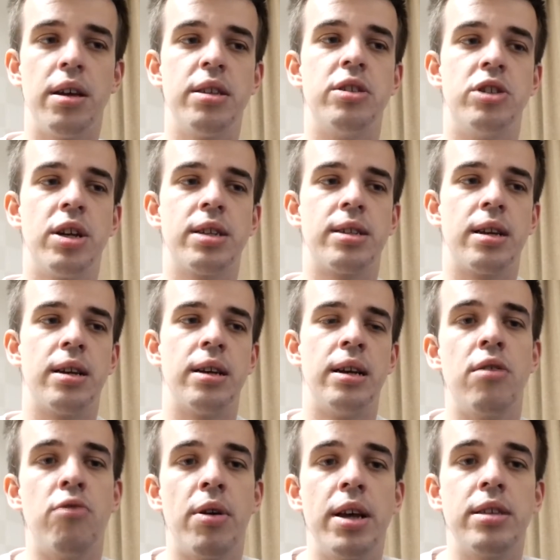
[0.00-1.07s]
it's just a
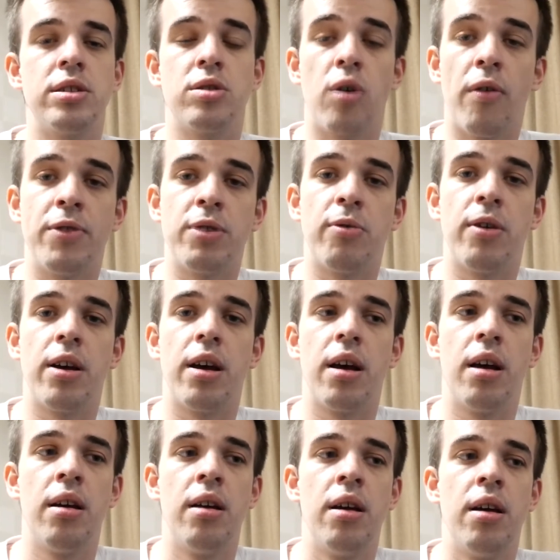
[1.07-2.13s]
great
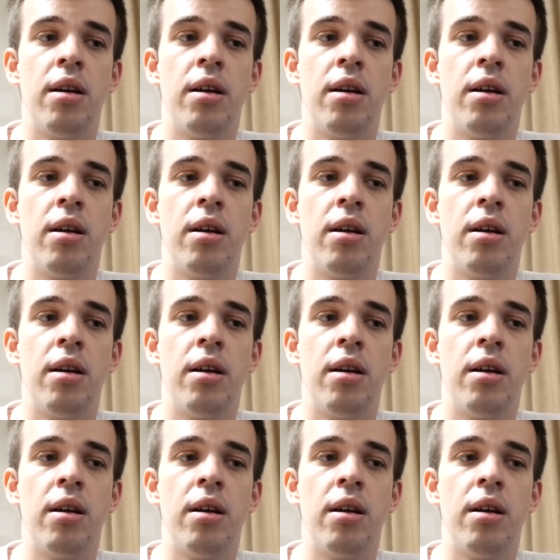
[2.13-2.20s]
software